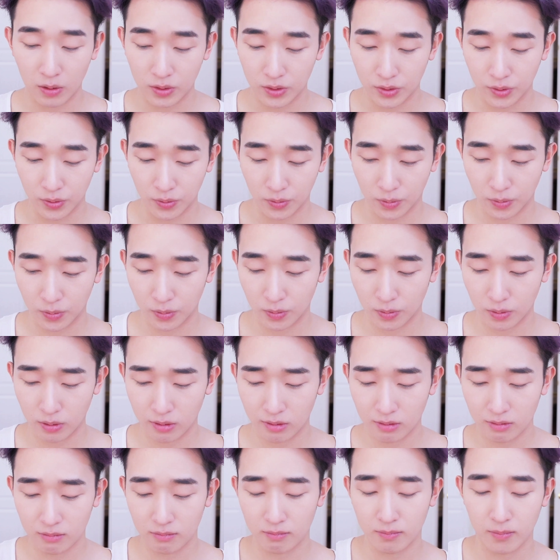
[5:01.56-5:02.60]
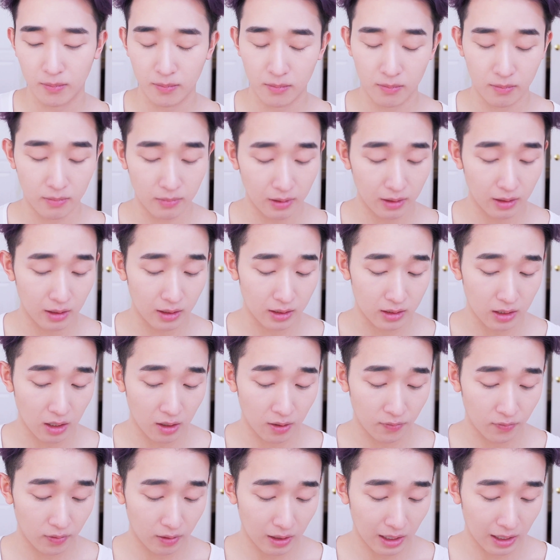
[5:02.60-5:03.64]
to, it's
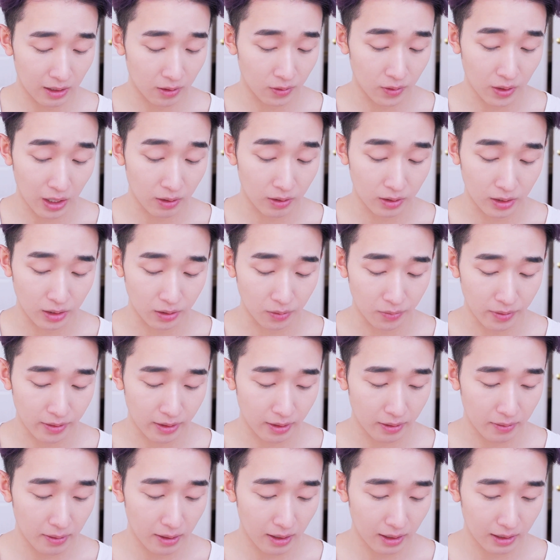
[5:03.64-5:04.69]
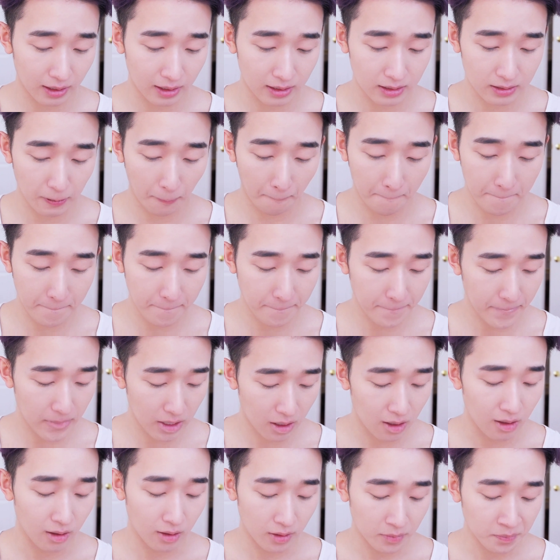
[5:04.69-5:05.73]
hard, I don't know how to deal with it, I guess.
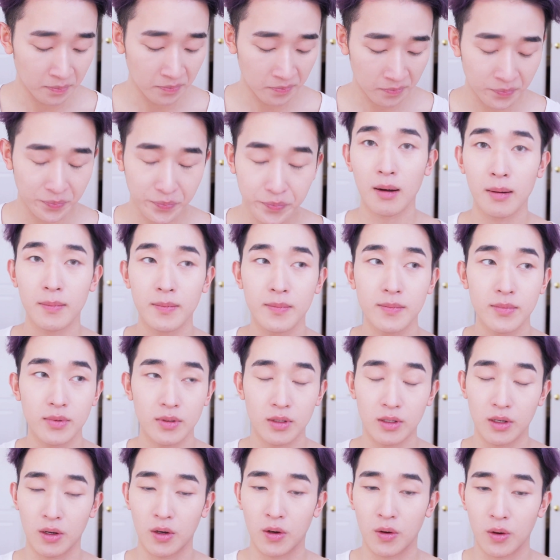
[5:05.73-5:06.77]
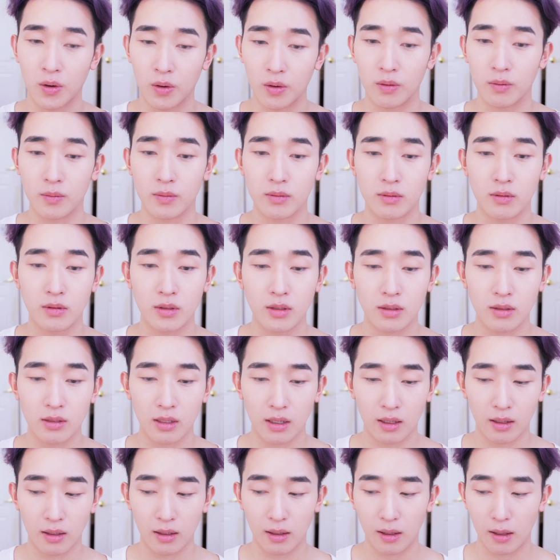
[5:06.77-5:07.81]
So
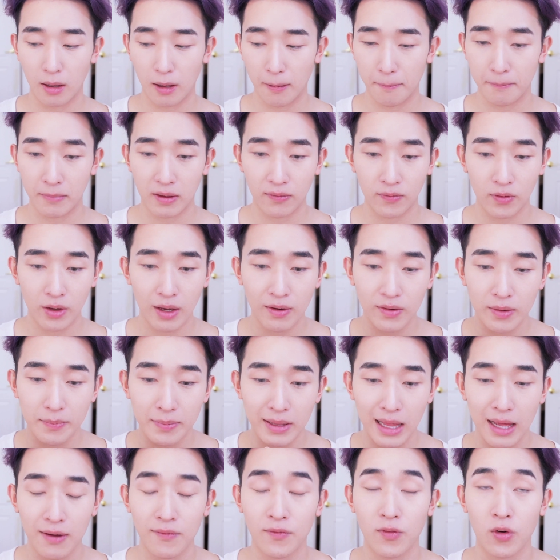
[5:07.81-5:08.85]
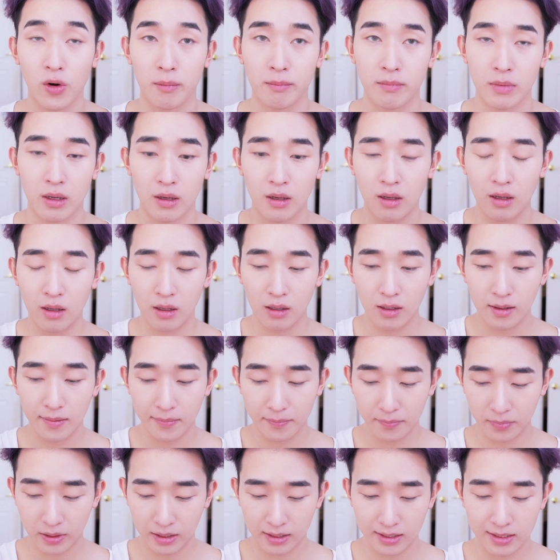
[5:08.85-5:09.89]
if you have a platform,
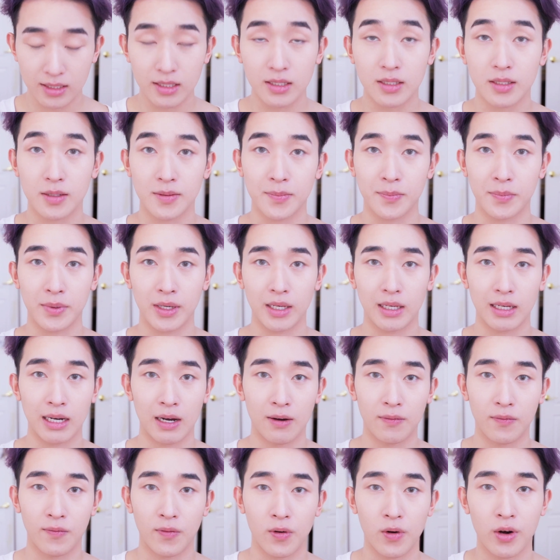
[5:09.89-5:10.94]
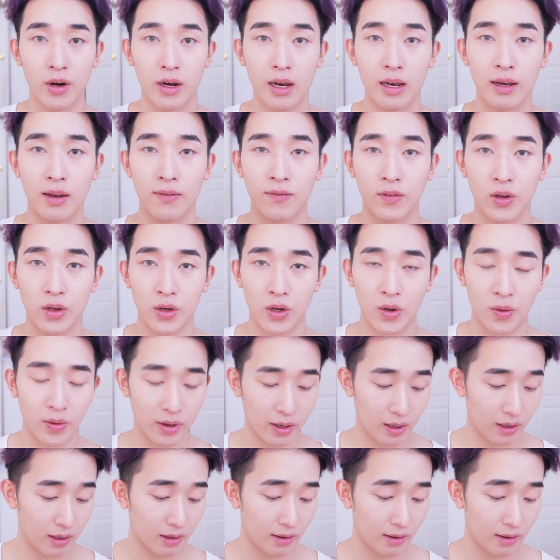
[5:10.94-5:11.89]
please speak out for it, and if you know it,